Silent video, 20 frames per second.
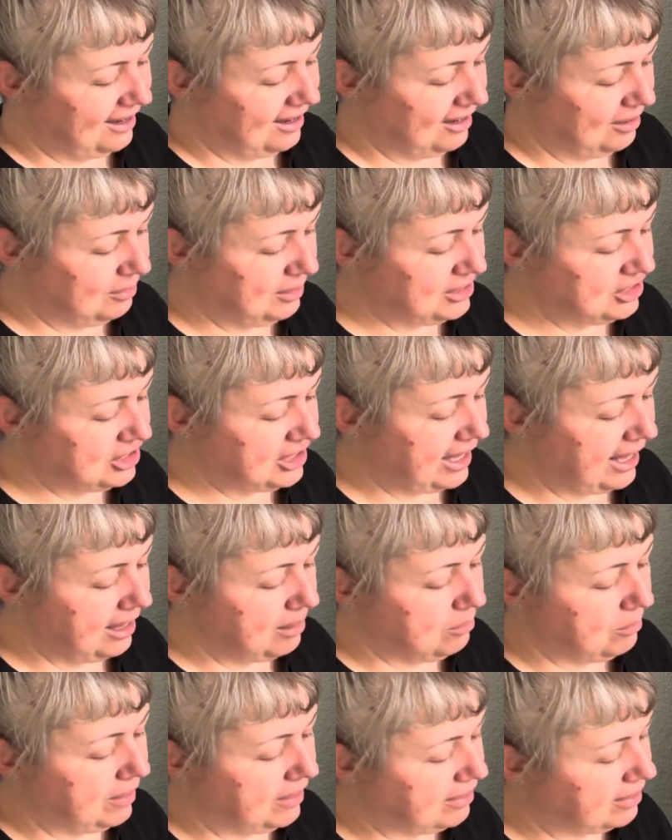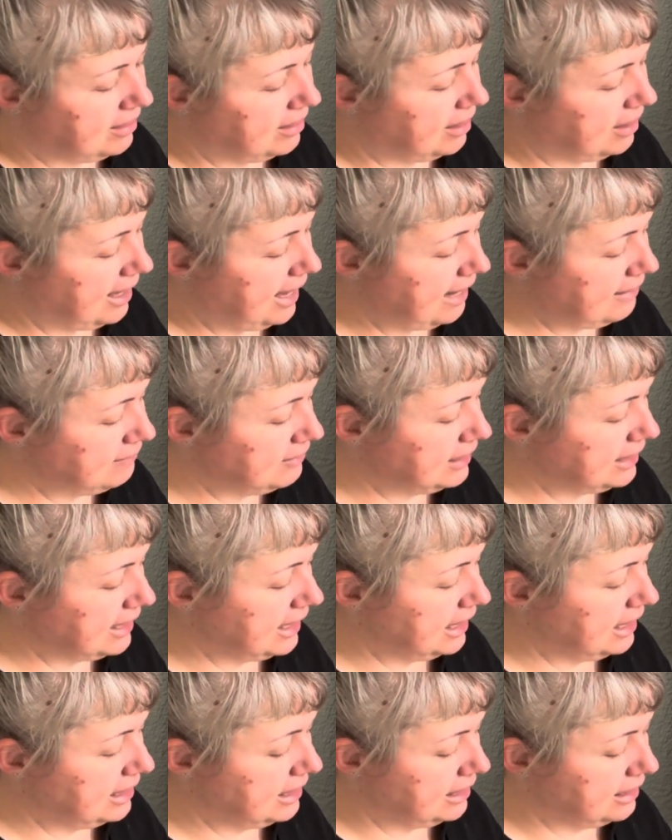which came with the advent
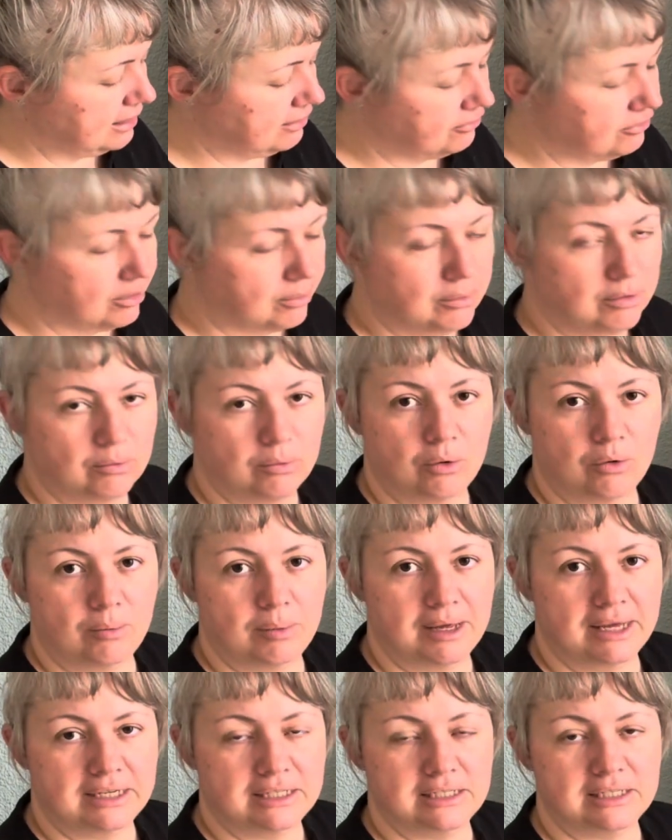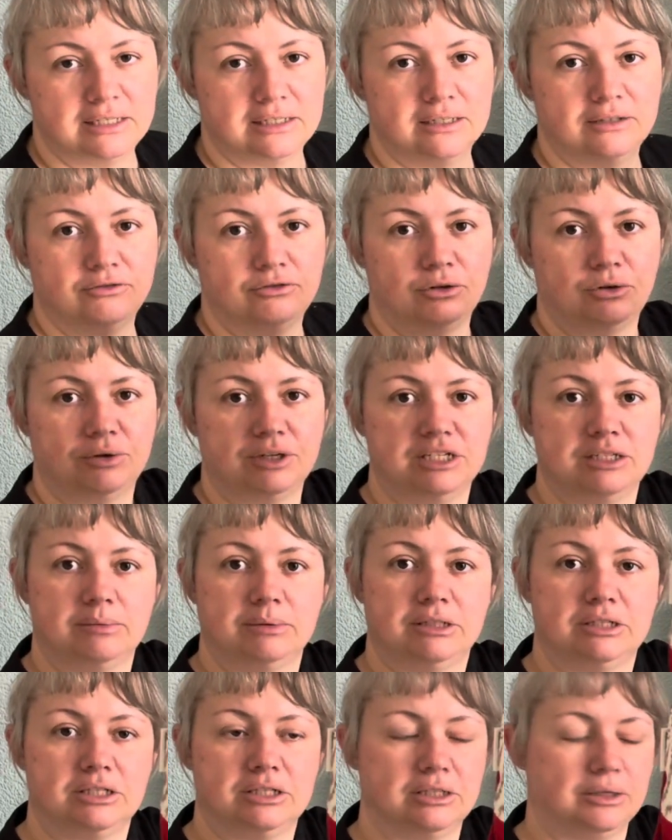calendar from it Wall Based for
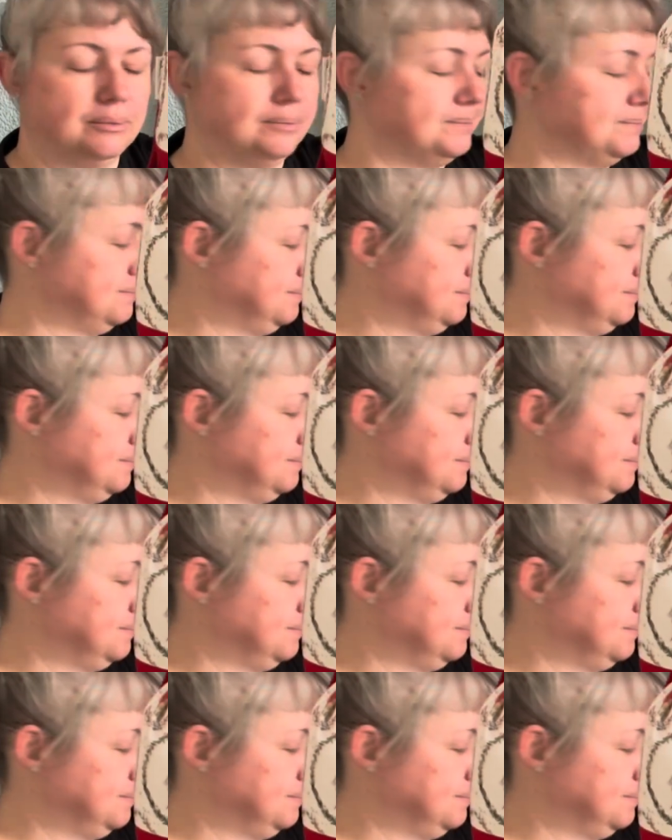Christmas. So,